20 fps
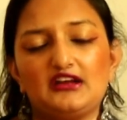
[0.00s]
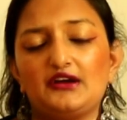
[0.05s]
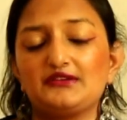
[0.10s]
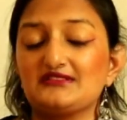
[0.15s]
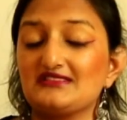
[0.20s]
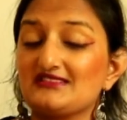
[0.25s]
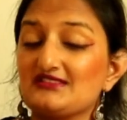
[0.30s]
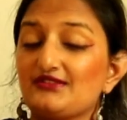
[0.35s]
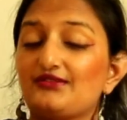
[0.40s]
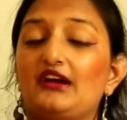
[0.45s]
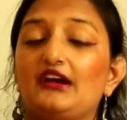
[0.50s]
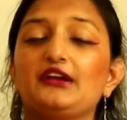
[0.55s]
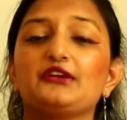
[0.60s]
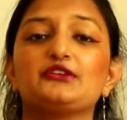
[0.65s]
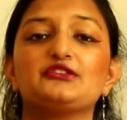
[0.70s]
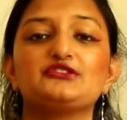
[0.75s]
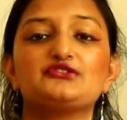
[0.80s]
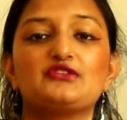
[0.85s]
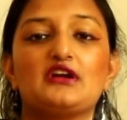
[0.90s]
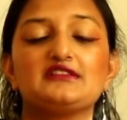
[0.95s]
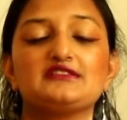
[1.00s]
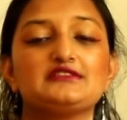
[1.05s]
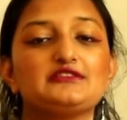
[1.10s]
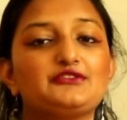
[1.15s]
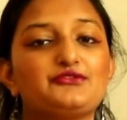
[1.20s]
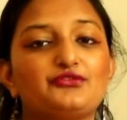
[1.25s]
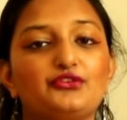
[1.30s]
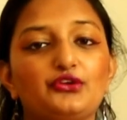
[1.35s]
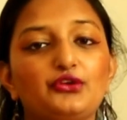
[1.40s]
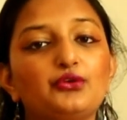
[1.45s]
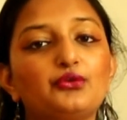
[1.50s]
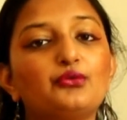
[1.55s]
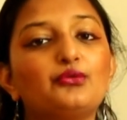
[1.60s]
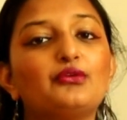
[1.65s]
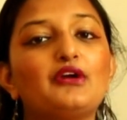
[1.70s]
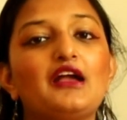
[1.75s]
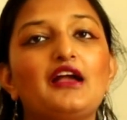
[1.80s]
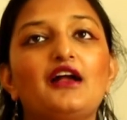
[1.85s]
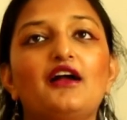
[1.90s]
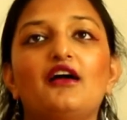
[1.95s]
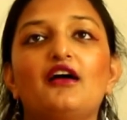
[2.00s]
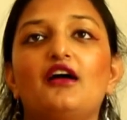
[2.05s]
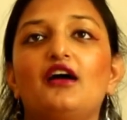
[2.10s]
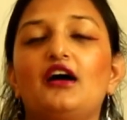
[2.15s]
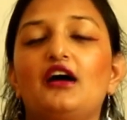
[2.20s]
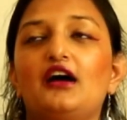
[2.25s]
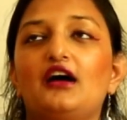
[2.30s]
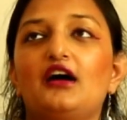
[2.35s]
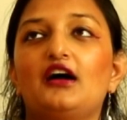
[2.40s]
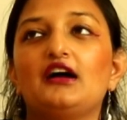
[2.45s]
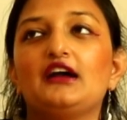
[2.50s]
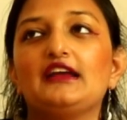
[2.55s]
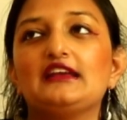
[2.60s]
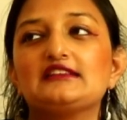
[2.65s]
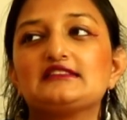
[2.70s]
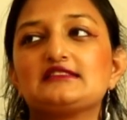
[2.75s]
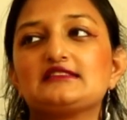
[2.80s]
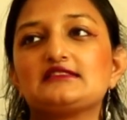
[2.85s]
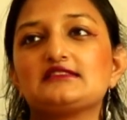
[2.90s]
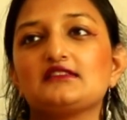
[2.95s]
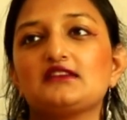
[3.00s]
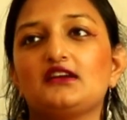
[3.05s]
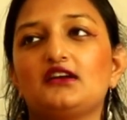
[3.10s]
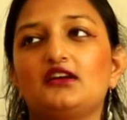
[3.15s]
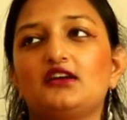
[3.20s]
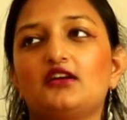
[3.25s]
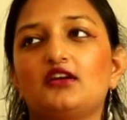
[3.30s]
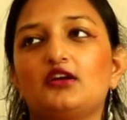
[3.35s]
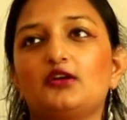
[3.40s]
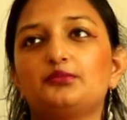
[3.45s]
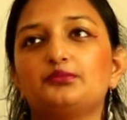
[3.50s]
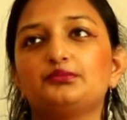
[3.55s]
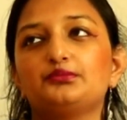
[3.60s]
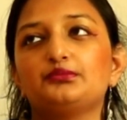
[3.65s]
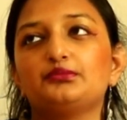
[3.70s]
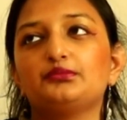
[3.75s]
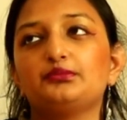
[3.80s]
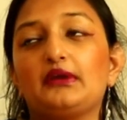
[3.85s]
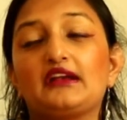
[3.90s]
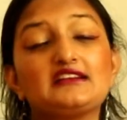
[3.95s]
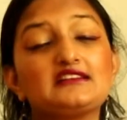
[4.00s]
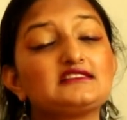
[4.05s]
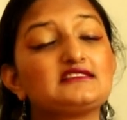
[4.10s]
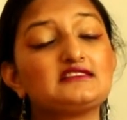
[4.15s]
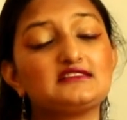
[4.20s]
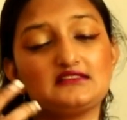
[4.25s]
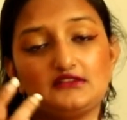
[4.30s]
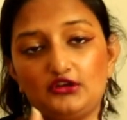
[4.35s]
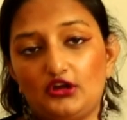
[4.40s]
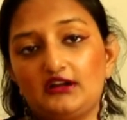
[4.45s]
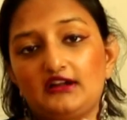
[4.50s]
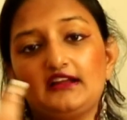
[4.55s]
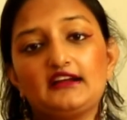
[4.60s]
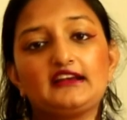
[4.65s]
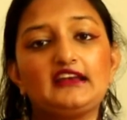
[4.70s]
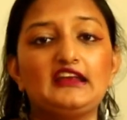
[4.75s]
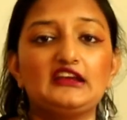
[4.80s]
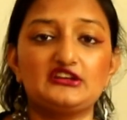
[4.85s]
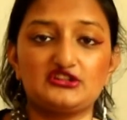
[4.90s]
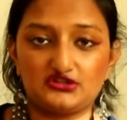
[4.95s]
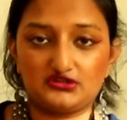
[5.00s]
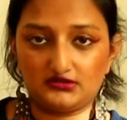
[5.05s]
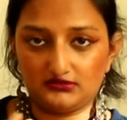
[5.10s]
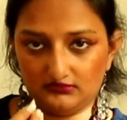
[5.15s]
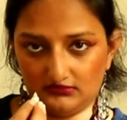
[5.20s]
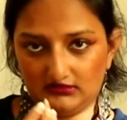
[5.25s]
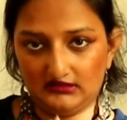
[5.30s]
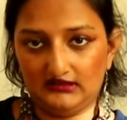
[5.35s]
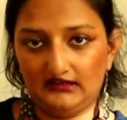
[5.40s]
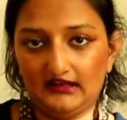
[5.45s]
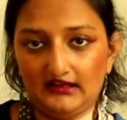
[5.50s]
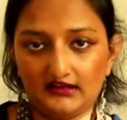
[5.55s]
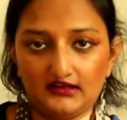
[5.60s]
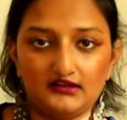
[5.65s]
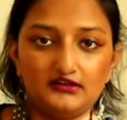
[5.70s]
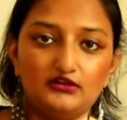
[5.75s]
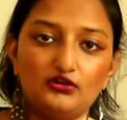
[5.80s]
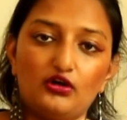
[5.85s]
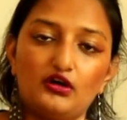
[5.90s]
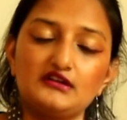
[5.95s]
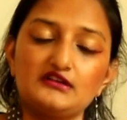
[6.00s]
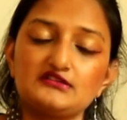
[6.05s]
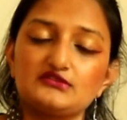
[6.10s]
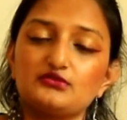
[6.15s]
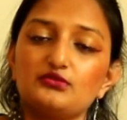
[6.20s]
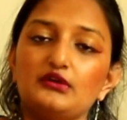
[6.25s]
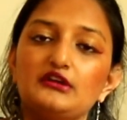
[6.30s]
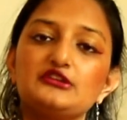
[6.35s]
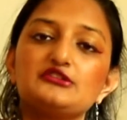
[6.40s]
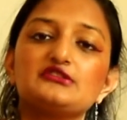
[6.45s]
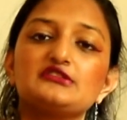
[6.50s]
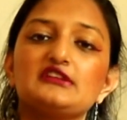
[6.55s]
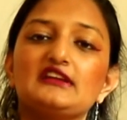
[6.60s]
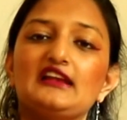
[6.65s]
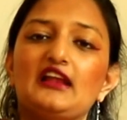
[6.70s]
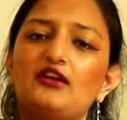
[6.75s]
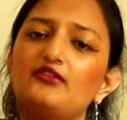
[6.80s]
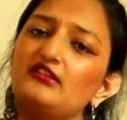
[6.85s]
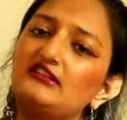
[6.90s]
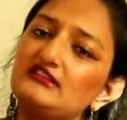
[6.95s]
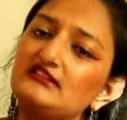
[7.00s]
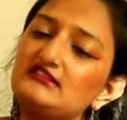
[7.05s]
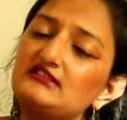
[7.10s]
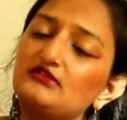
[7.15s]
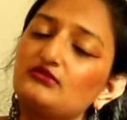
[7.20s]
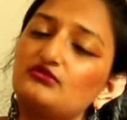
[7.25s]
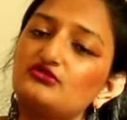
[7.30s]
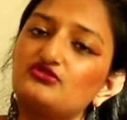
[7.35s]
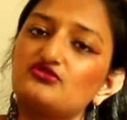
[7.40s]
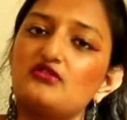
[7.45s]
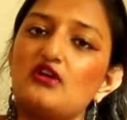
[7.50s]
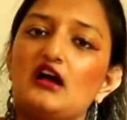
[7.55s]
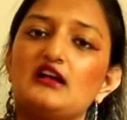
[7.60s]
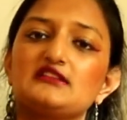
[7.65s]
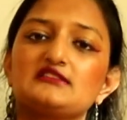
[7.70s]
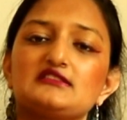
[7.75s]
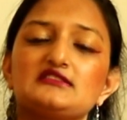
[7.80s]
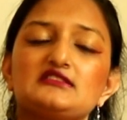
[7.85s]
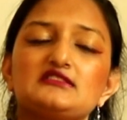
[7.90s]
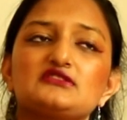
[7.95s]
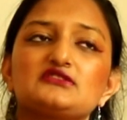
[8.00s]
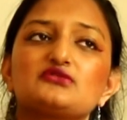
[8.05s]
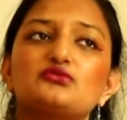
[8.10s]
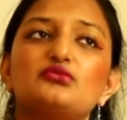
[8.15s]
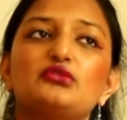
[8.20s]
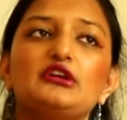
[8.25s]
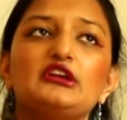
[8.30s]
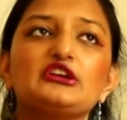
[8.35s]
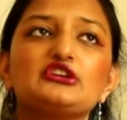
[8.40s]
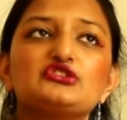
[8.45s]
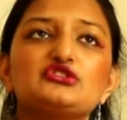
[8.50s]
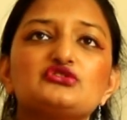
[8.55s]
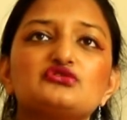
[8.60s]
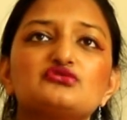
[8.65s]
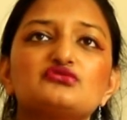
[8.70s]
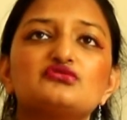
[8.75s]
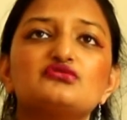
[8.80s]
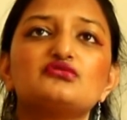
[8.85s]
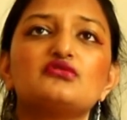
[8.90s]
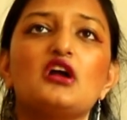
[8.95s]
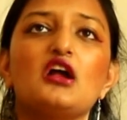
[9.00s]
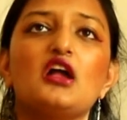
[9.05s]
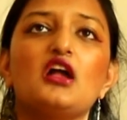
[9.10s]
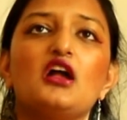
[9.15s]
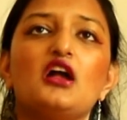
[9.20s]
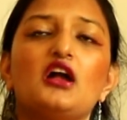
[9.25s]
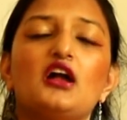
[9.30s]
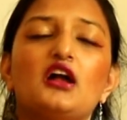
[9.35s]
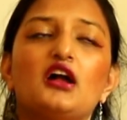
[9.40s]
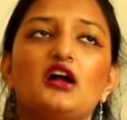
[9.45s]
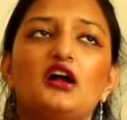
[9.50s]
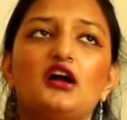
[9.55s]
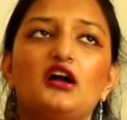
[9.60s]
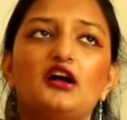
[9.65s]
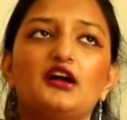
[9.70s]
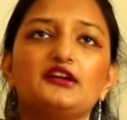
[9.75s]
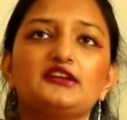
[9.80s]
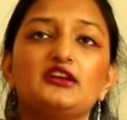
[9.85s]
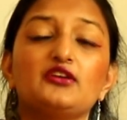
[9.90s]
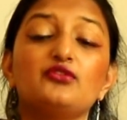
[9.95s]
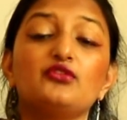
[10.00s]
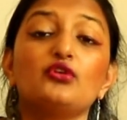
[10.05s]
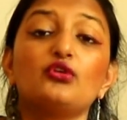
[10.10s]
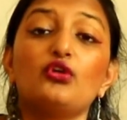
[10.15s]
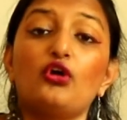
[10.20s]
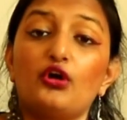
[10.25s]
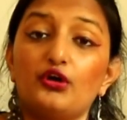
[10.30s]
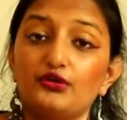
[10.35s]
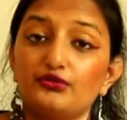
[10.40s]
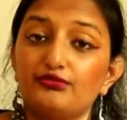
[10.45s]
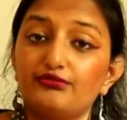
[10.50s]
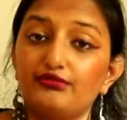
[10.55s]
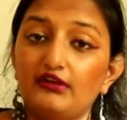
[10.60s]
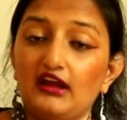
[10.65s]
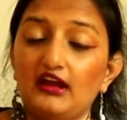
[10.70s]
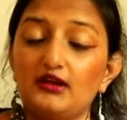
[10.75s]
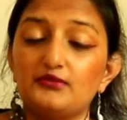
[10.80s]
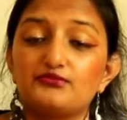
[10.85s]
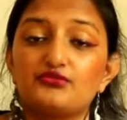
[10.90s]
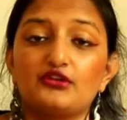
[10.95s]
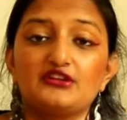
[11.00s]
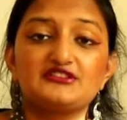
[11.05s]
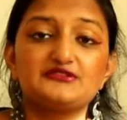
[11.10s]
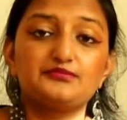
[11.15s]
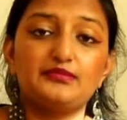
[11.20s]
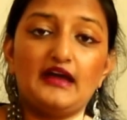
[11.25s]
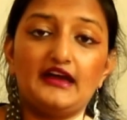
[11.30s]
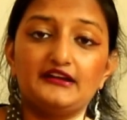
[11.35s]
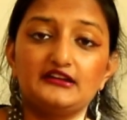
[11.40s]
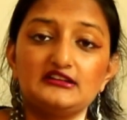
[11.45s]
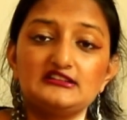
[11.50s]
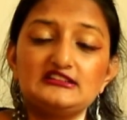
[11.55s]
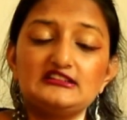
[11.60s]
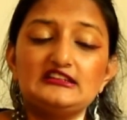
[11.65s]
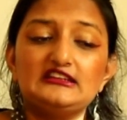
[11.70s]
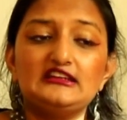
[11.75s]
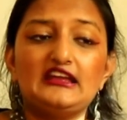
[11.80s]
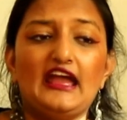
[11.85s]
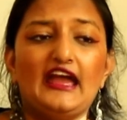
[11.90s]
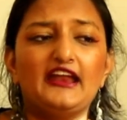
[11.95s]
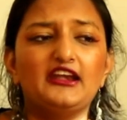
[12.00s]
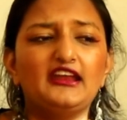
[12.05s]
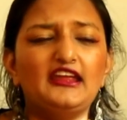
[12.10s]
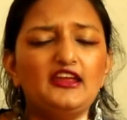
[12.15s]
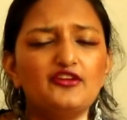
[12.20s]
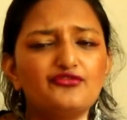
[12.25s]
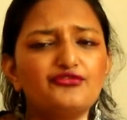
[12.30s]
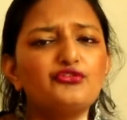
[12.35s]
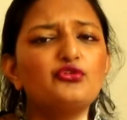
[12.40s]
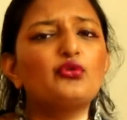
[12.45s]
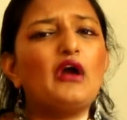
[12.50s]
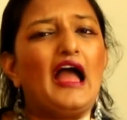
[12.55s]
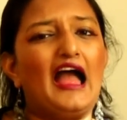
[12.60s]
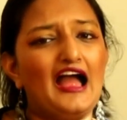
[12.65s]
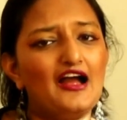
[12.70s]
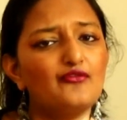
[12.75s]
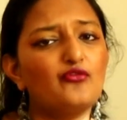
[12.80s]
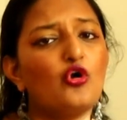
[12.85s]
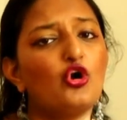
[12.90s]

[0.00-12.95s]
house, it's a very good transit for you. It's because your Lagnesh, the Lagan Lord, is going to the 11th. It's a good transit. It's going to give you a lot of fame, prosperity, and if you have